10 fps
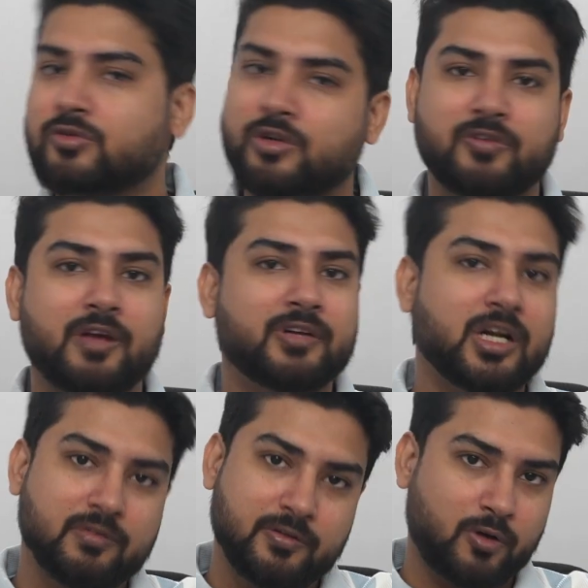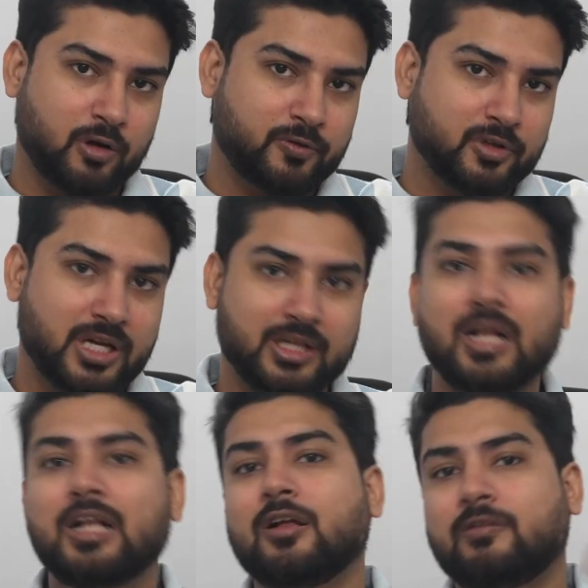25 grad will fall for that,
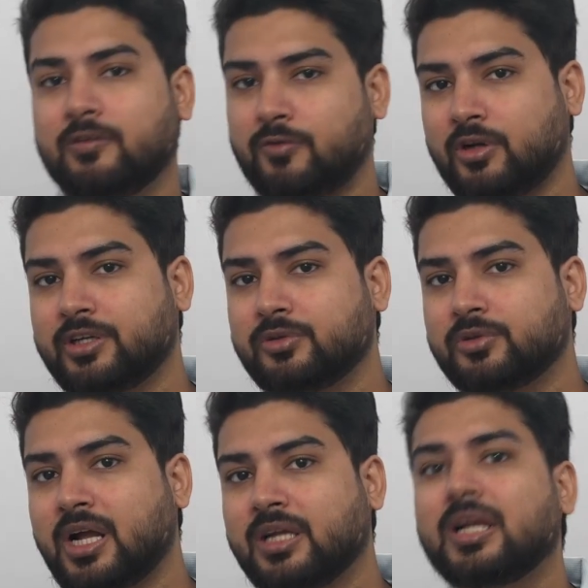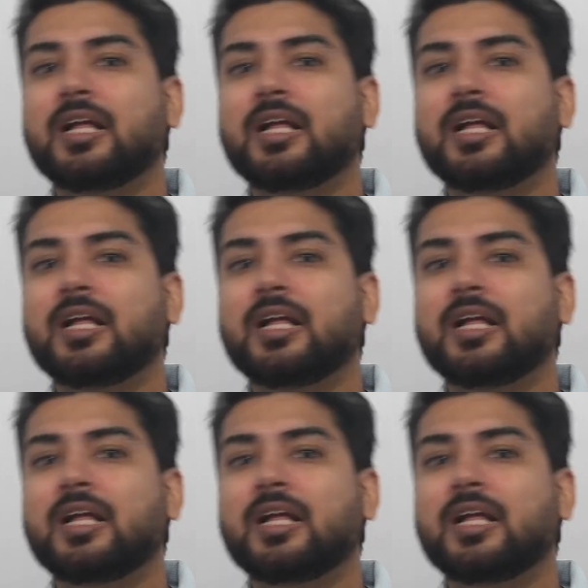will fall into that.